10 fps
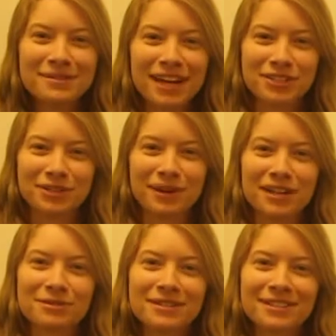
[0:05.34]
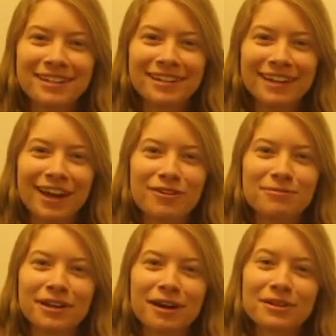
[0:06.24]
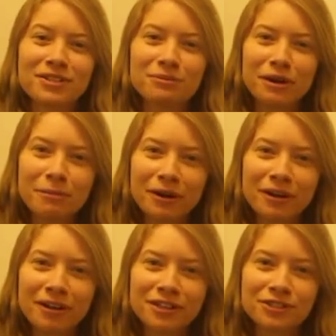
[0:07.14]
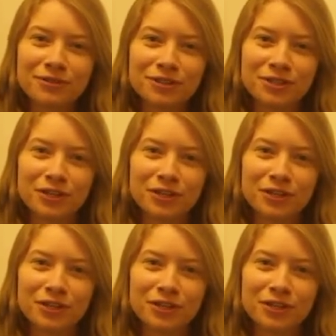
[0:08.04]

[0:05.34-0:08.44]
is Ashley Rasmussen. I've been coming to Moorpark College for two